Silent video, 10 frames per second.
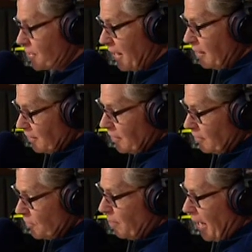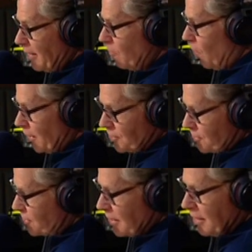They, you know, you buy them
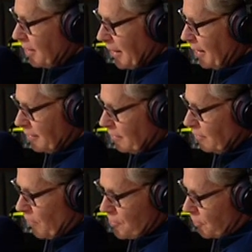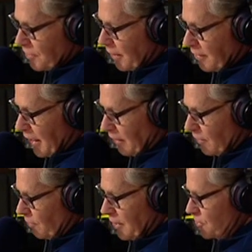watches. He Russell doesn't get
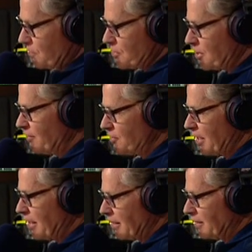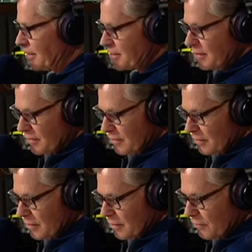the, his receivers anything, does he,
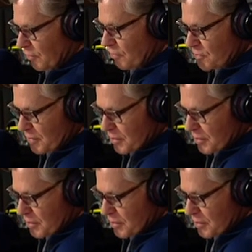for Christmas?